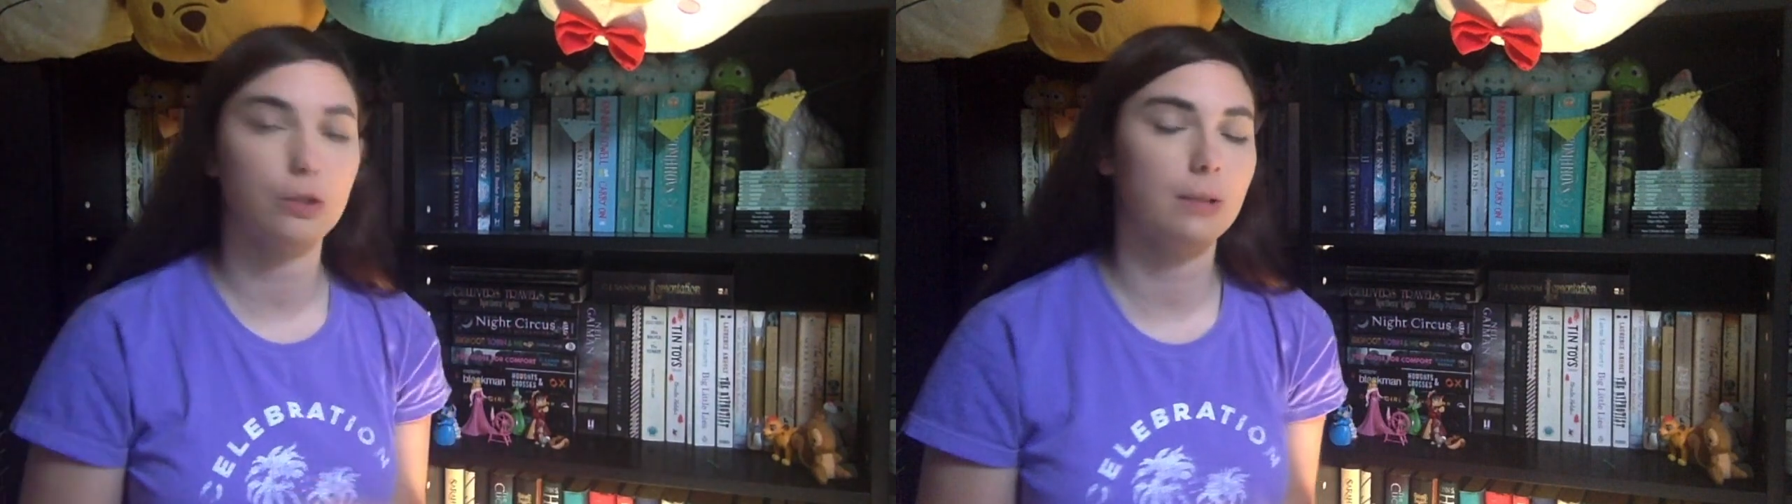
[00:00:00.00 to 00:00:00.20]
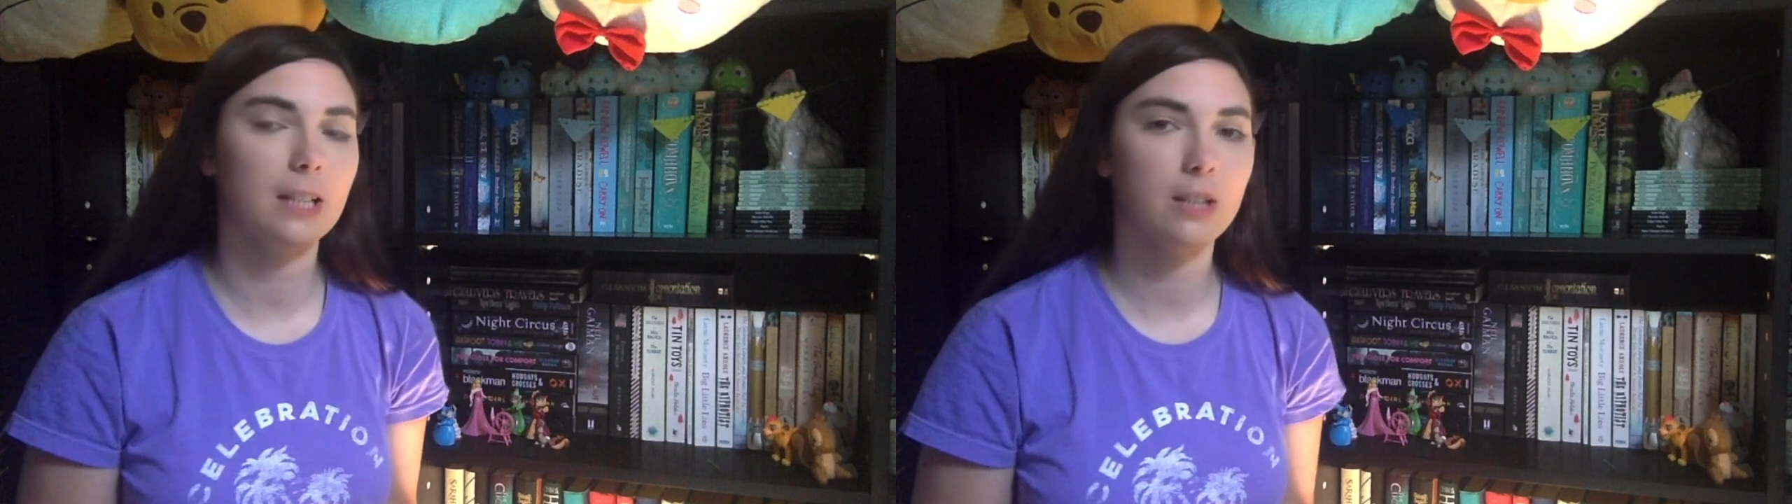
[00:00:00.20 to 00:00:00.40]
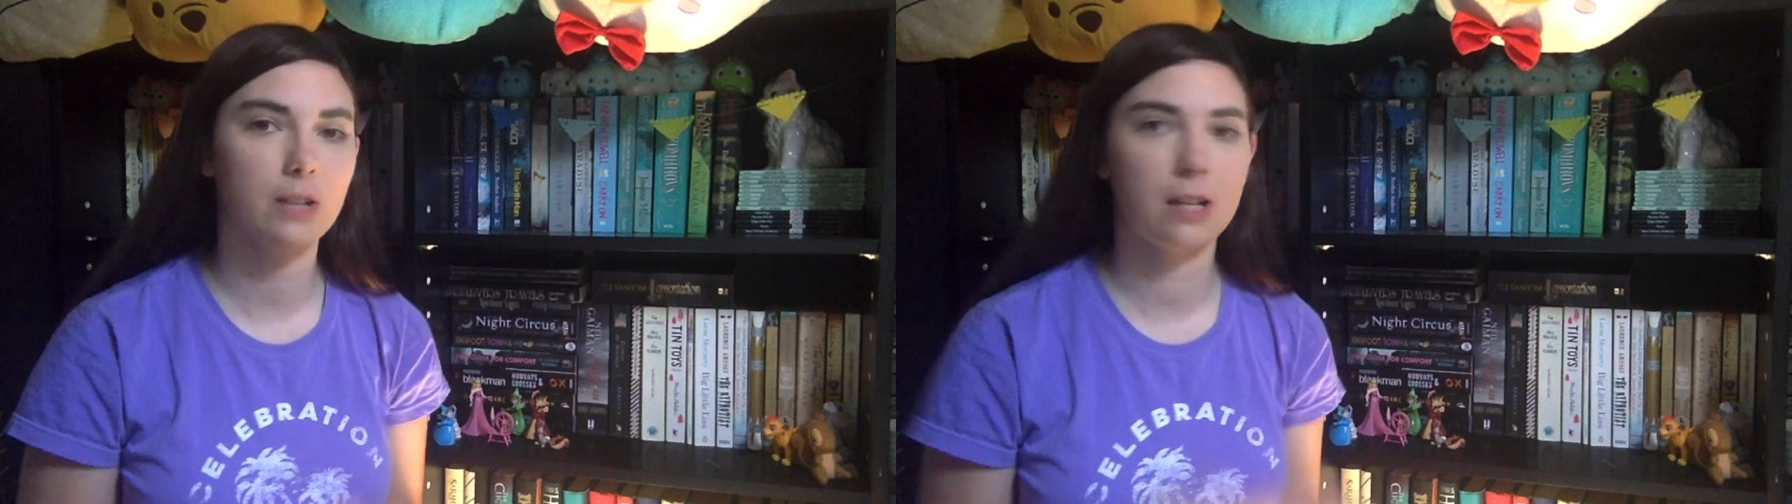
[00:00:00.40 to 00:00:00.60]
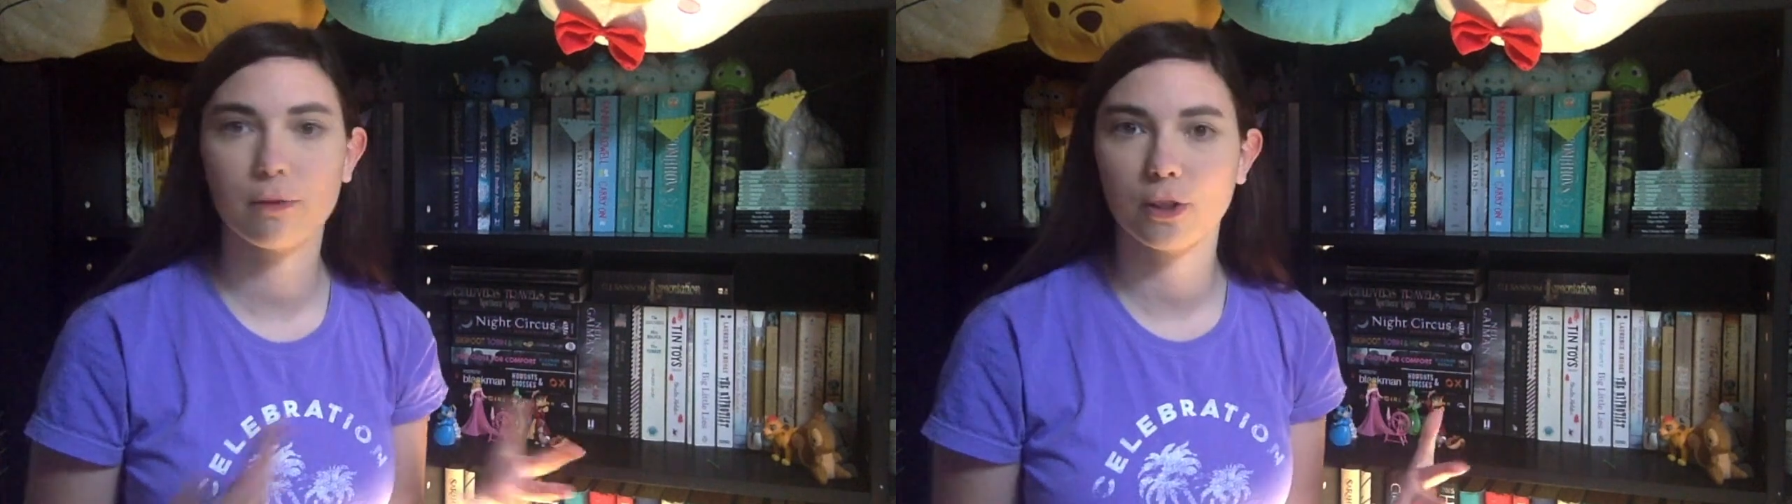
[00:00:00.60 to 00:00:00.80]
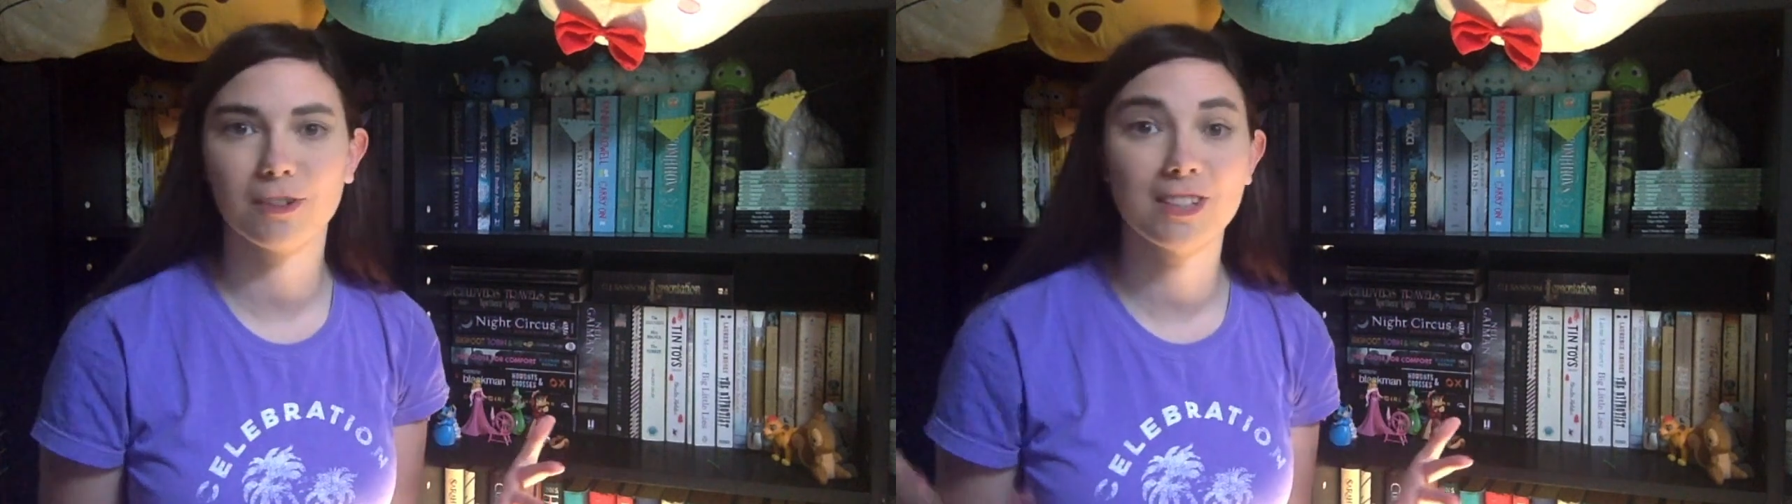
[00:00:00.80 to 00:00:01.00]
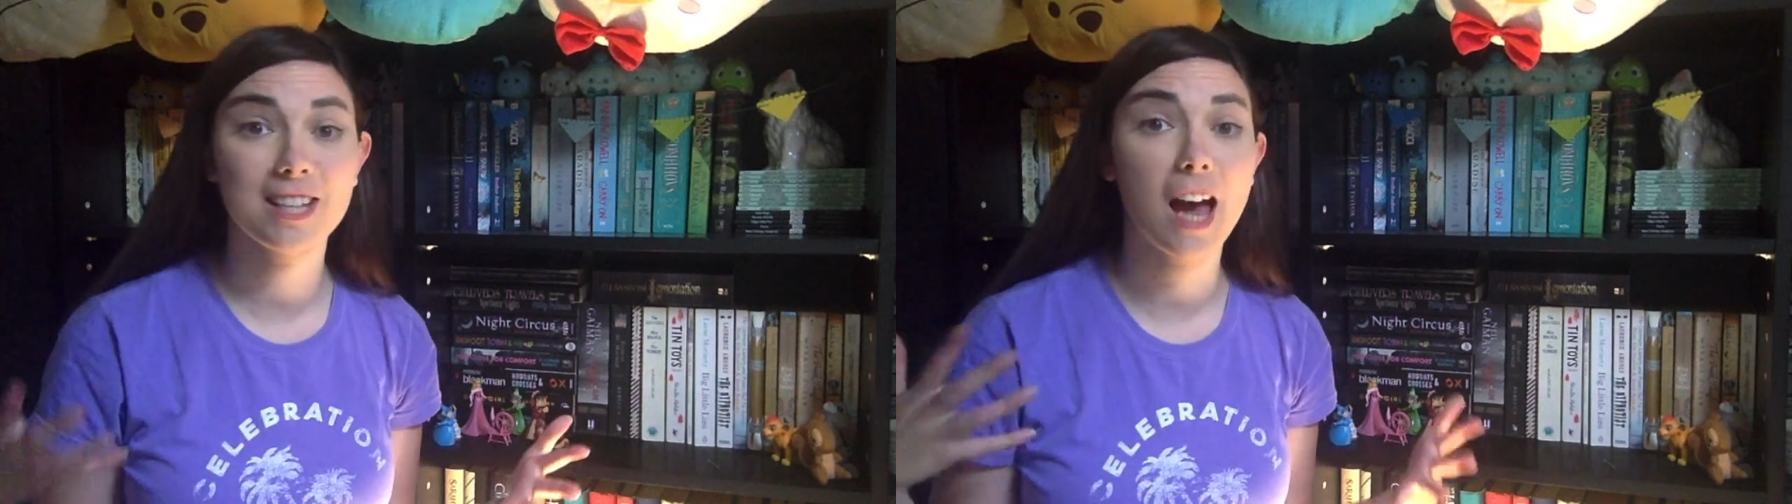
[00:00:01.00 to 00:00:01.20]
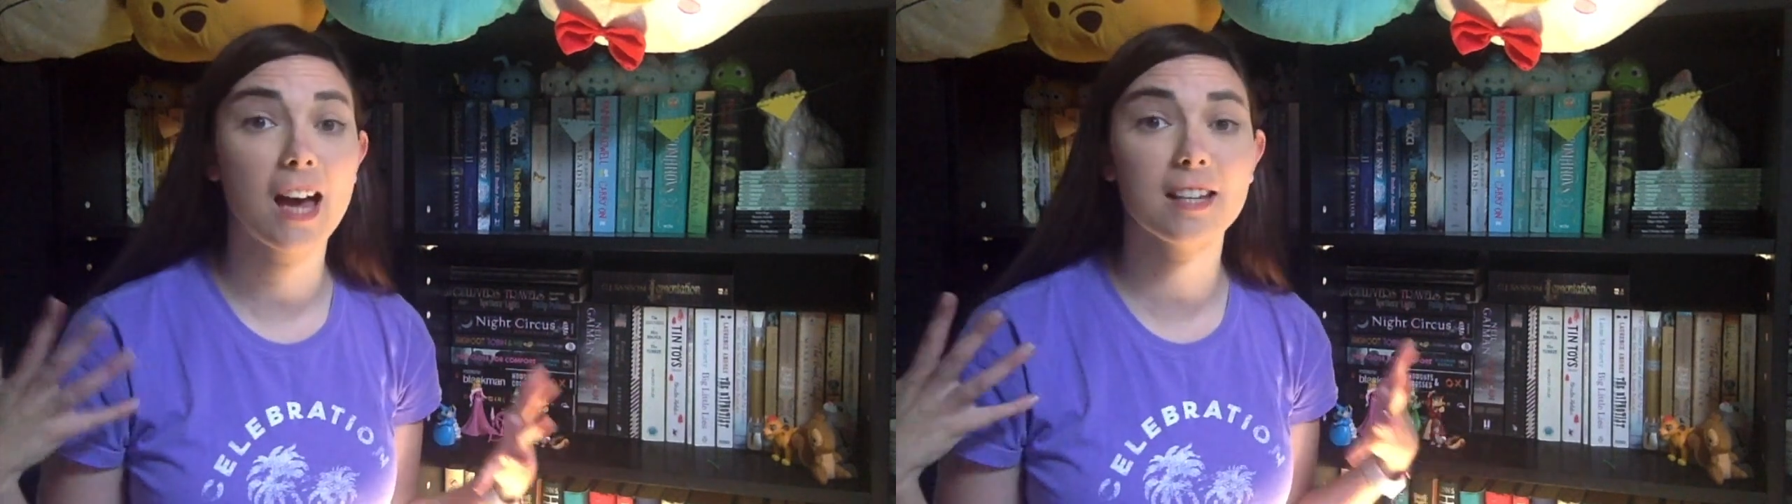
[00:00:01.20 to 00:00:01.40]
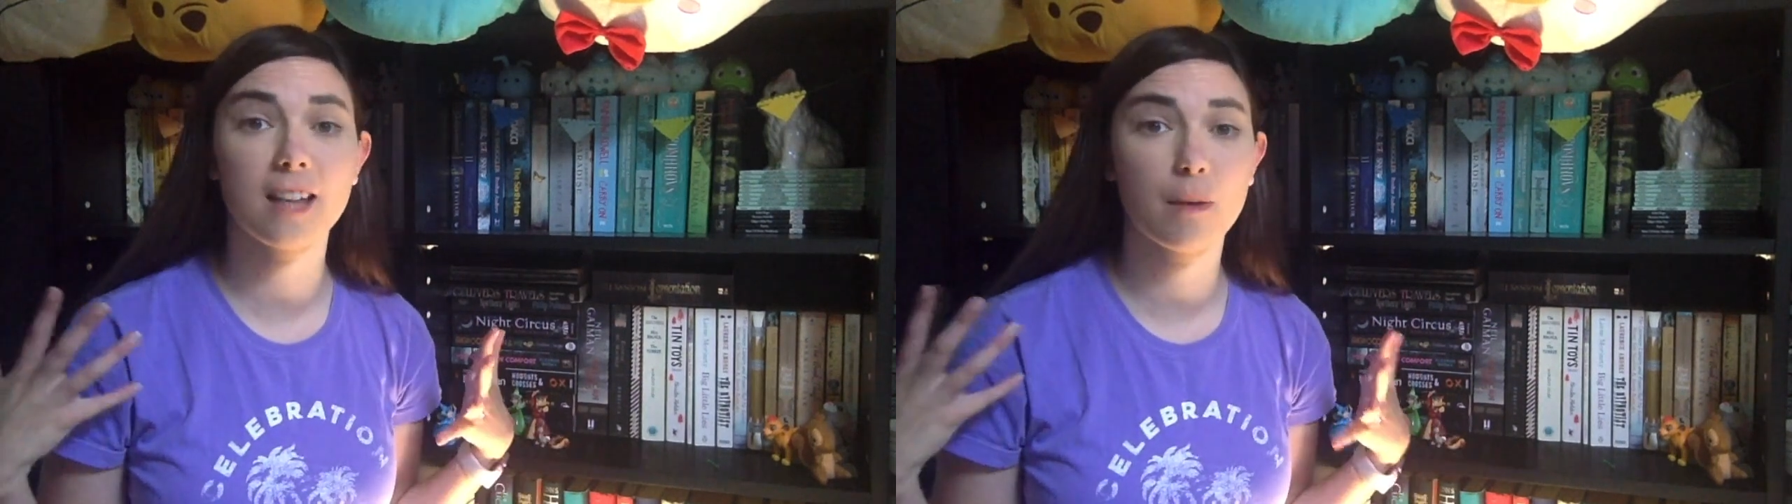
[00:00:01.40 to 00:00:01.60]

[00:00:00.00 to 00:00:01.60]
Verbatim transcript: really great if you're looking tags.